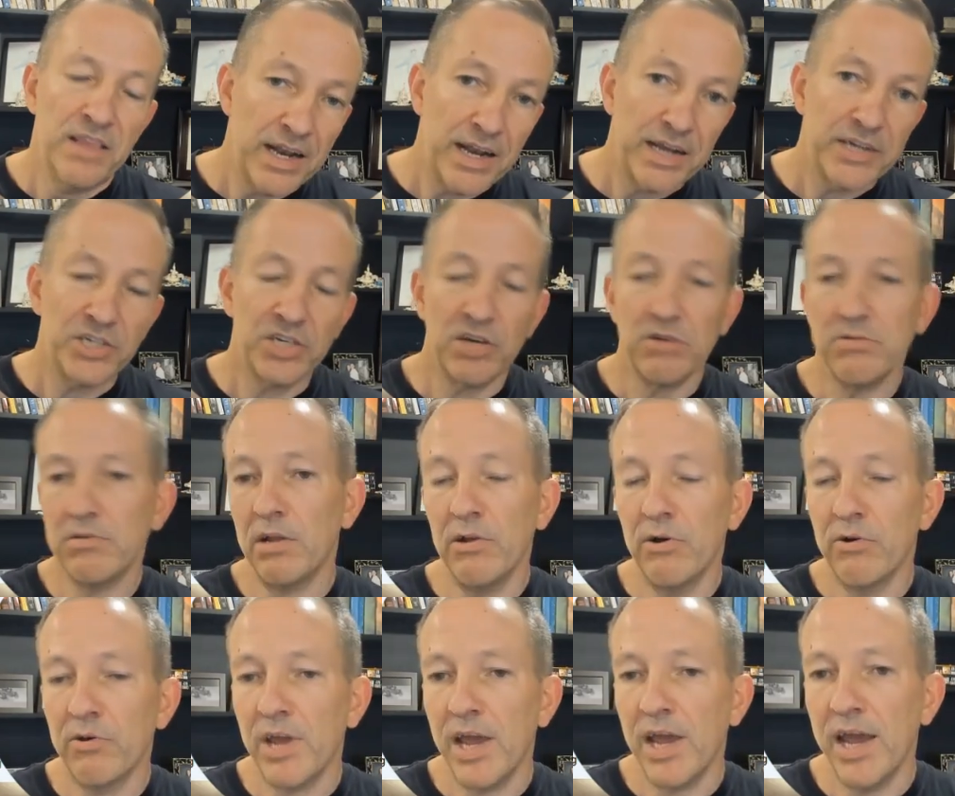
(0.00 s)
I showed the
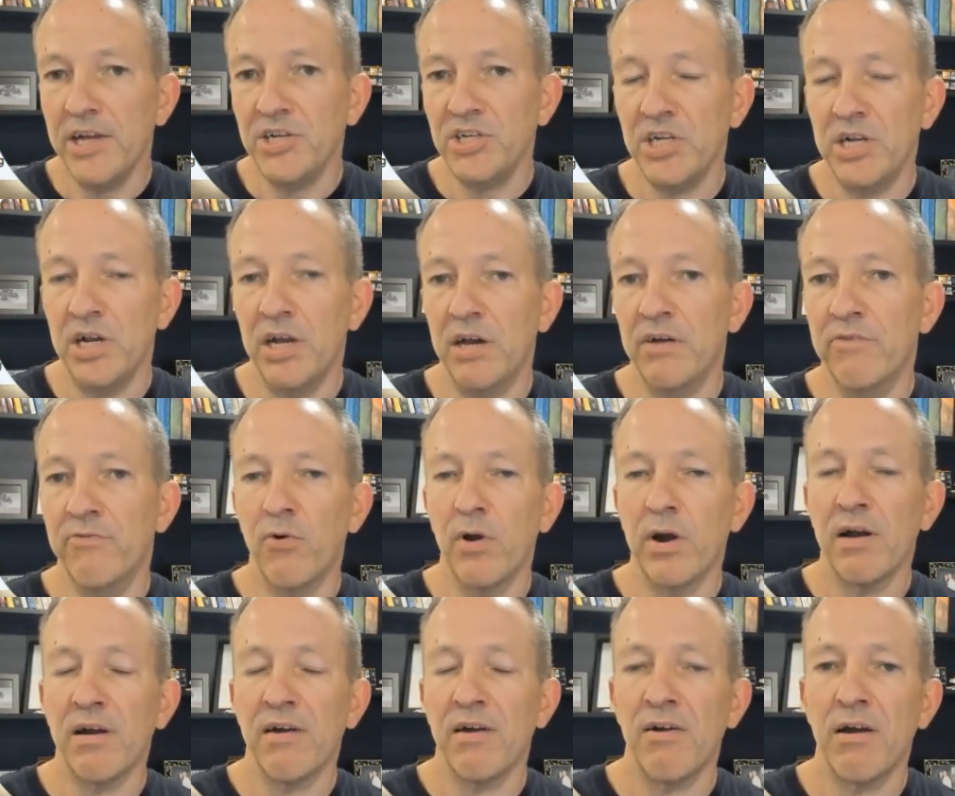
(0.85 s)
location of
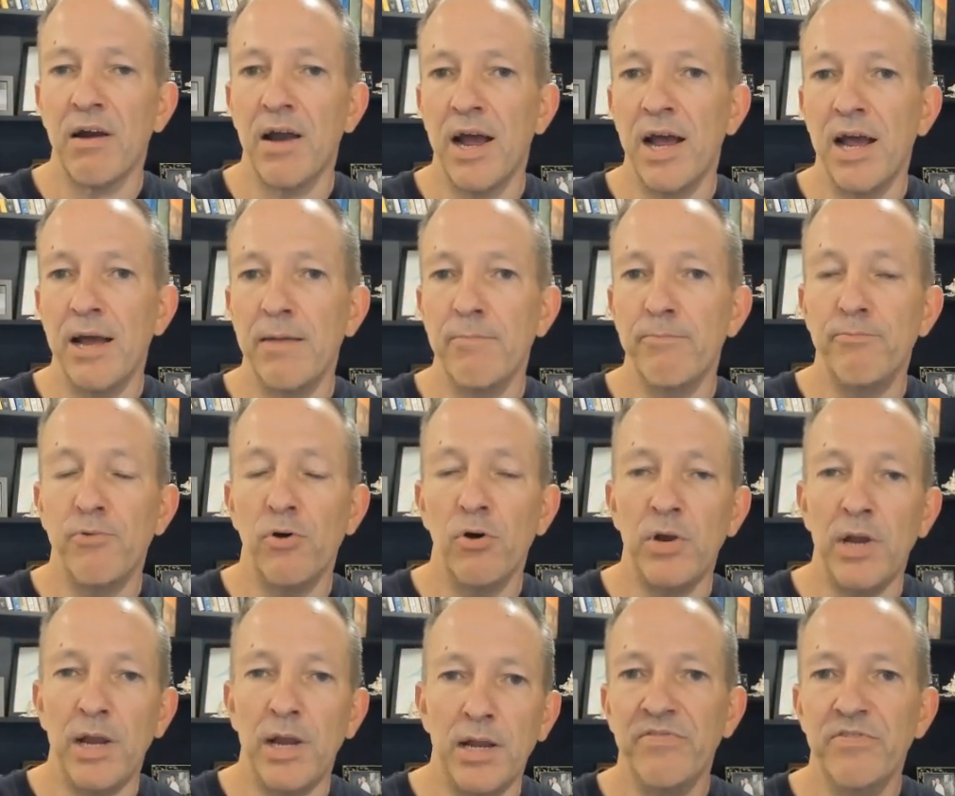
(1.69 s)
where I'm
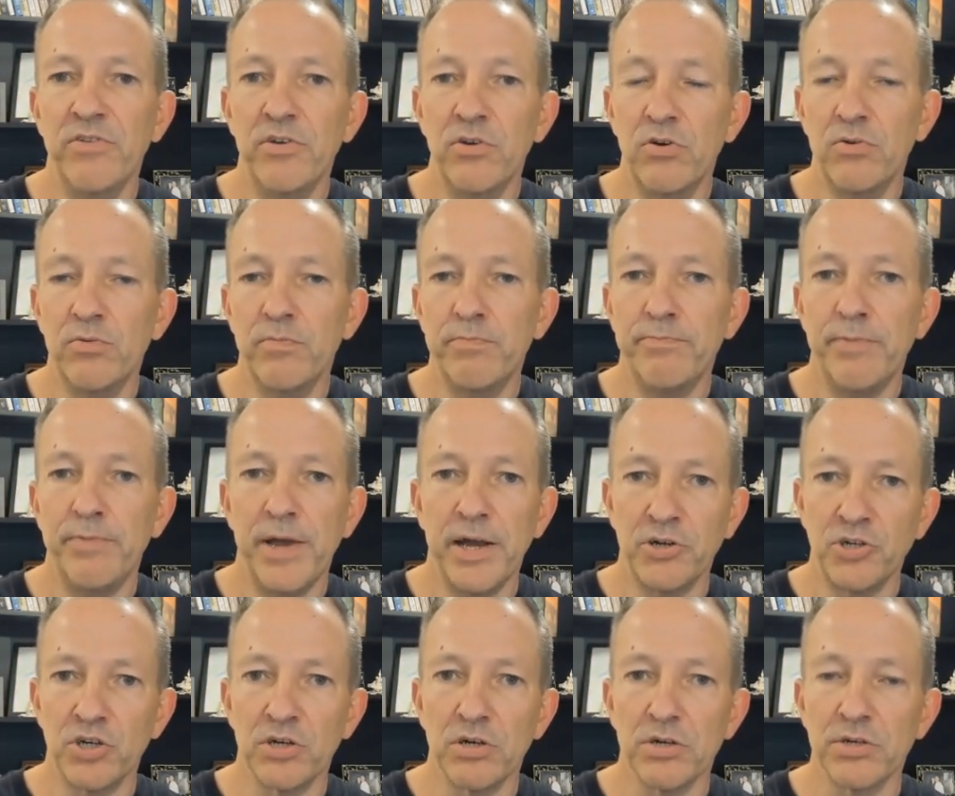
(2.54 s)
putting new
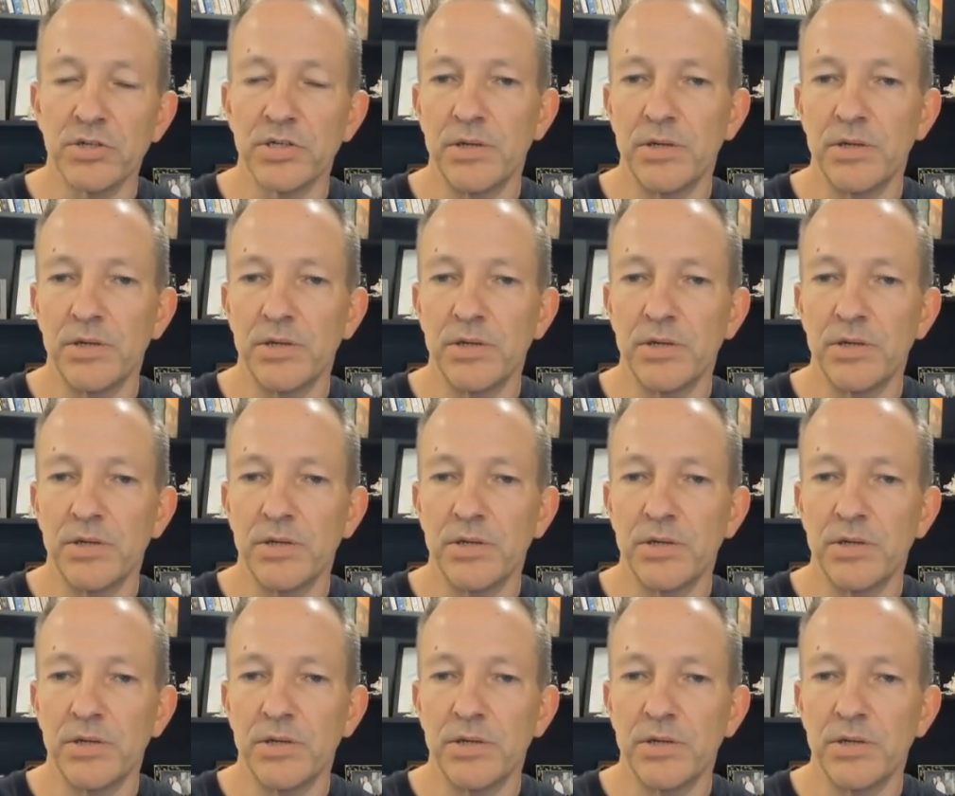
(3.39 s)
pictures.